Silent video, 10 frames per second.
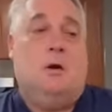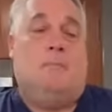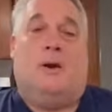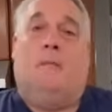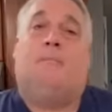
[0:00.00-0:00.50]

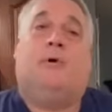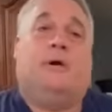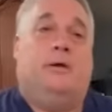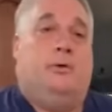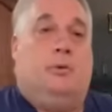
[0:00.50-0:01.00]
but I'm
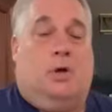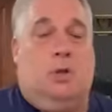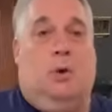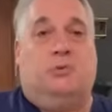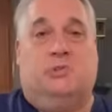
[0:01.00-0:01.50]
bringing you the
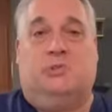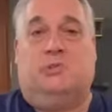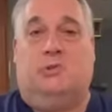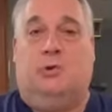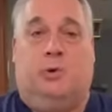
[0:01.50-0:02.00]

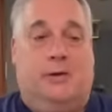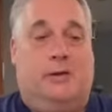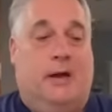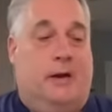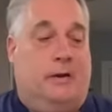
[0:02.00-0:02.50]
closest you can
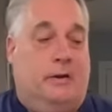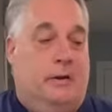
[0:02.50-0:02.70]
get